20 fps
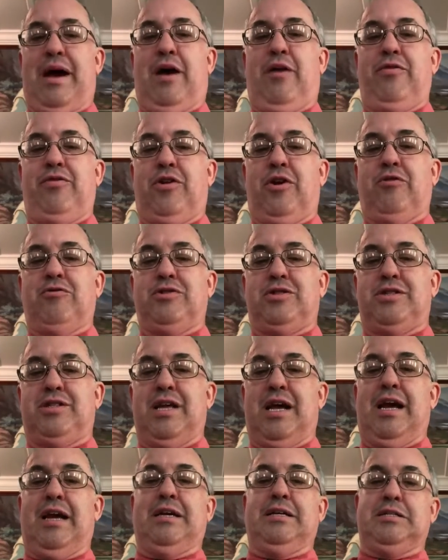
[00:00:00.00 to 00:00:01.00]
about those
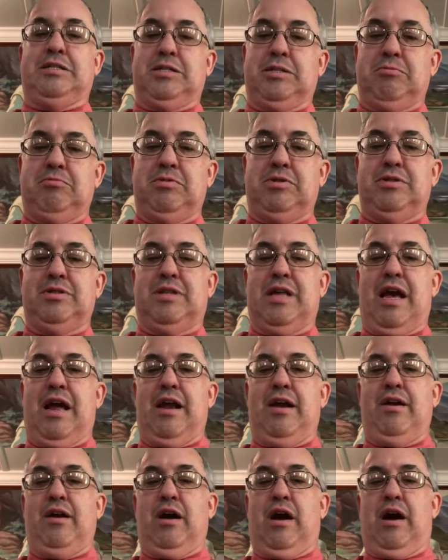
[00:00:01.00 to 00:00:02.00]
things
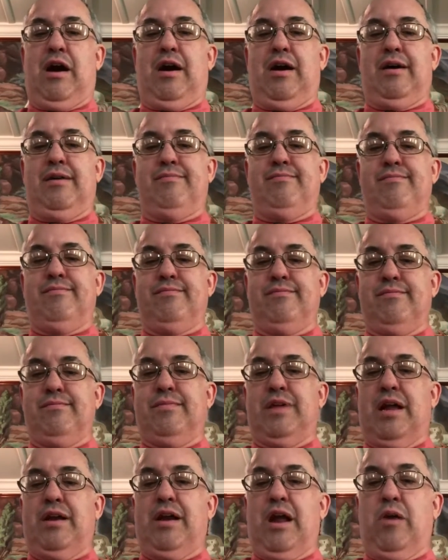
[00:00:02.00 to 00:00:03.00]
than um,
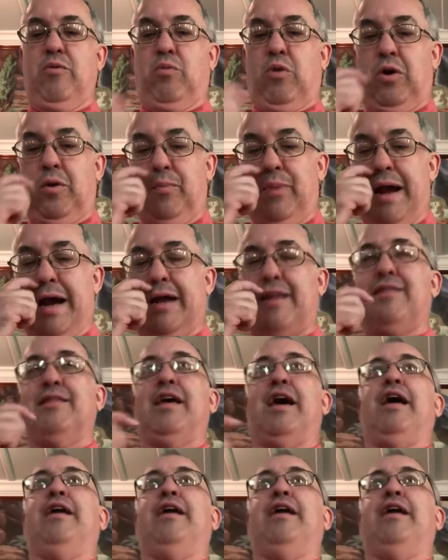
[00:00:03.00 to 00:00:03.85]
than they were back